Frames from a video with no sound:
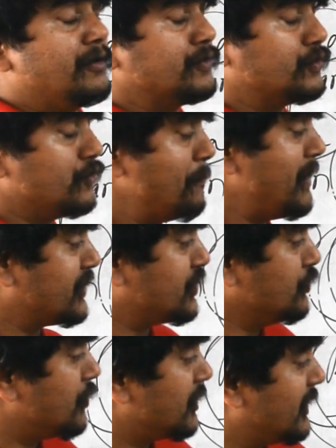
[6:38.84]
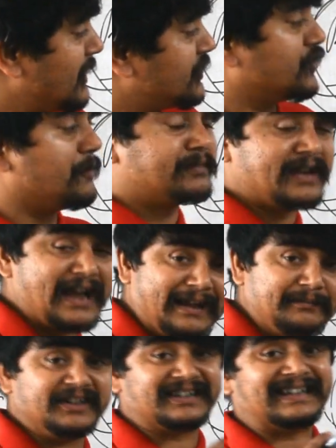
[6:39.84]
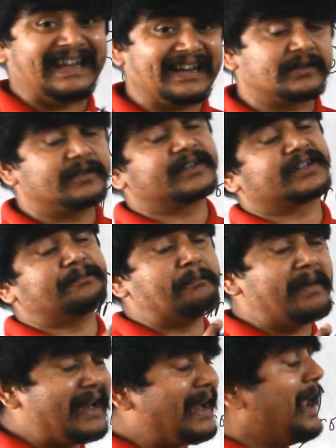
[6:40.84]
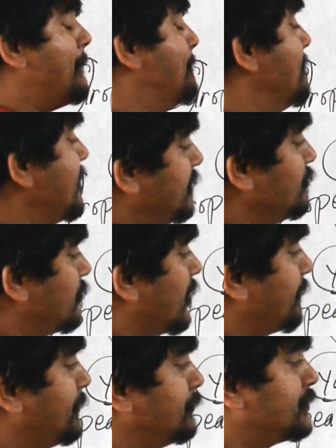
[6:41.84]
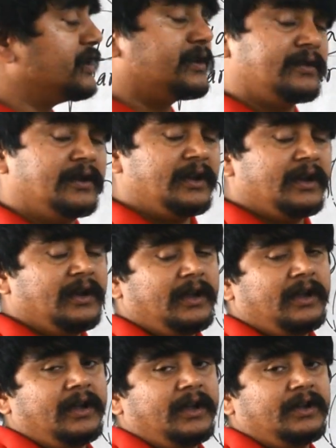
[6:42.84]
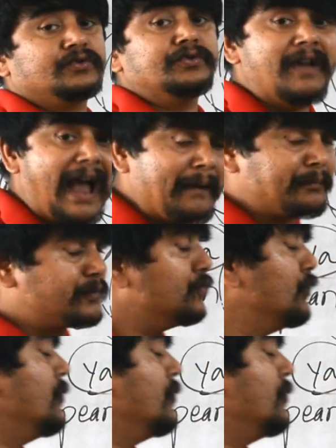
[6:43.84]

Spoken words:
sound. So make sure that sometimes these letters may make you confusion. So you have